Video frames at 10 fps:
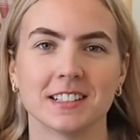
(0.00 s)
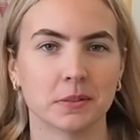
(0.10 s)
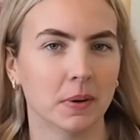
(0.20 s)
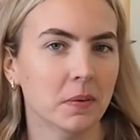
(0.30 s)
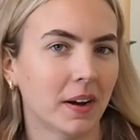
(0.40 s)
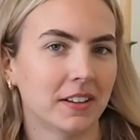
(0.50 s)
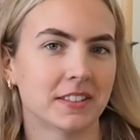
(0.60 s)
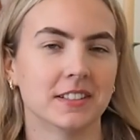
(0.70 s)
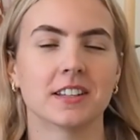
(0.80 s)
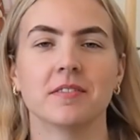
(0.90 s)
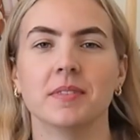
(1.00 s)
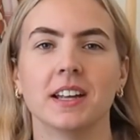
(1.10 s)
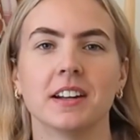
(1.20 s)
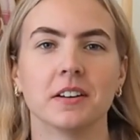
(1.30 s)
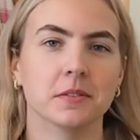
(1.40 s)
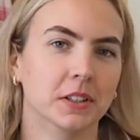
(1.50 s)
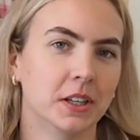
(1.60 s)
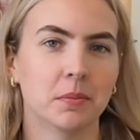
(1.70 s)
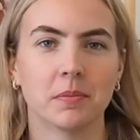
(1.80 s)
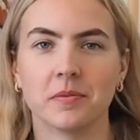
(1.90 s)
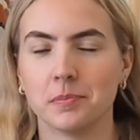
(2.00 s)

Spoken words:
It's been a while since I've made a really